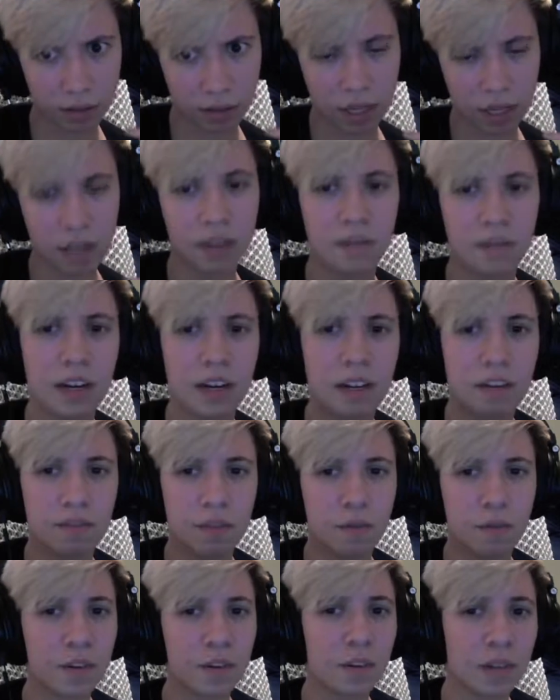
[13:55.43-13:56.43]
Like if you
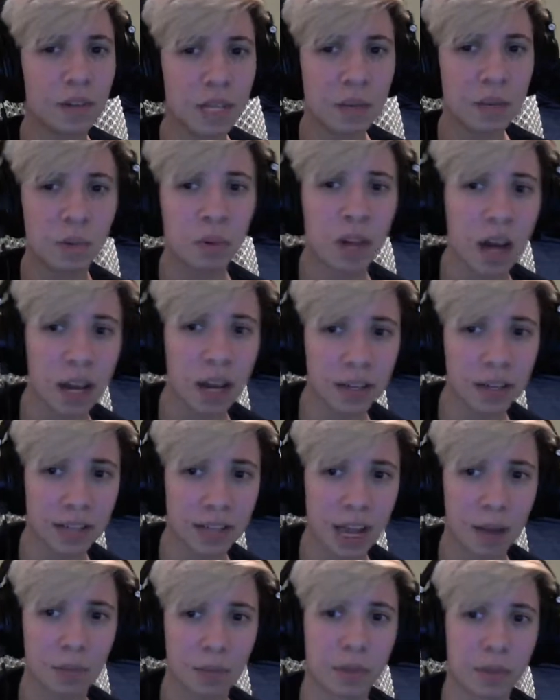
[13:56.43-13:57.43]
feel any plot is
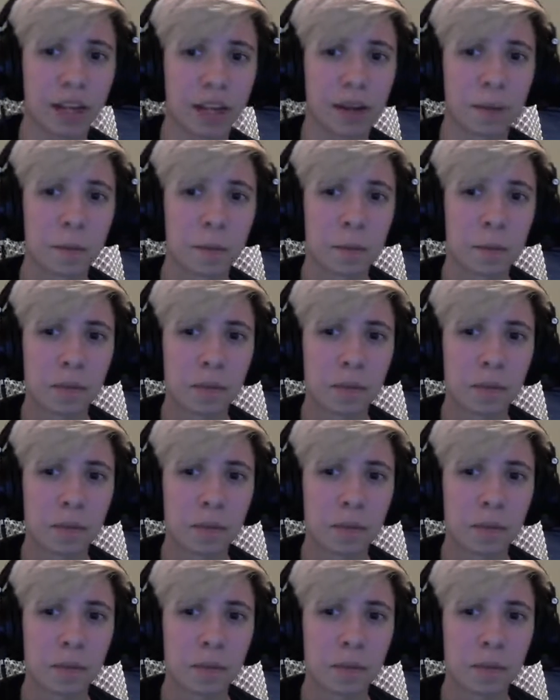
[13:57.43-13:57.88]
happening,